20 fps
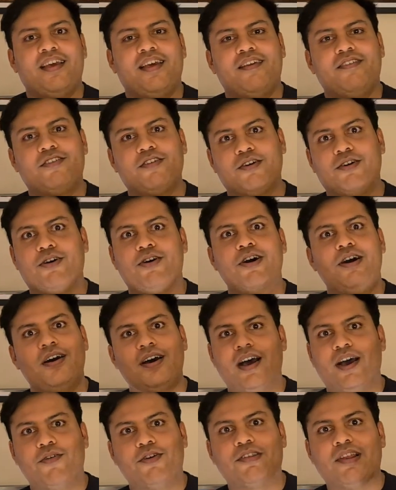So
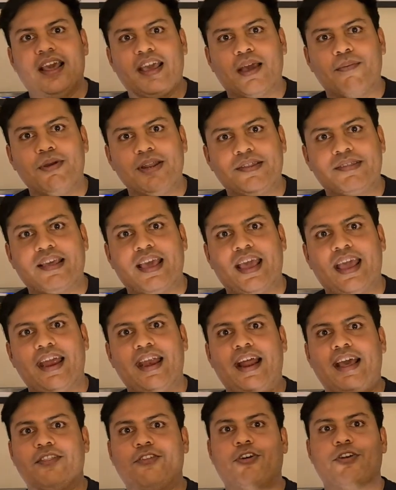I was like a bit
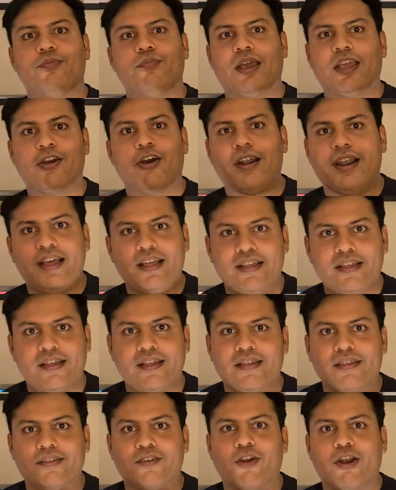scared. I thought, my God,
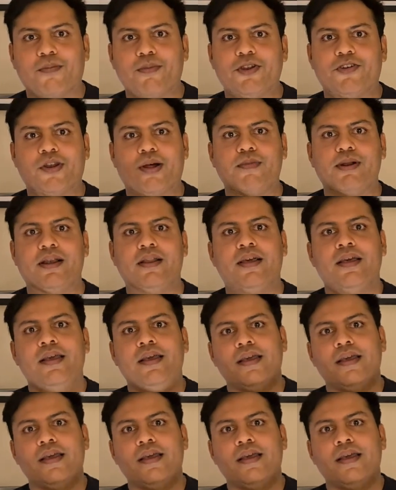this is gonna be trouble.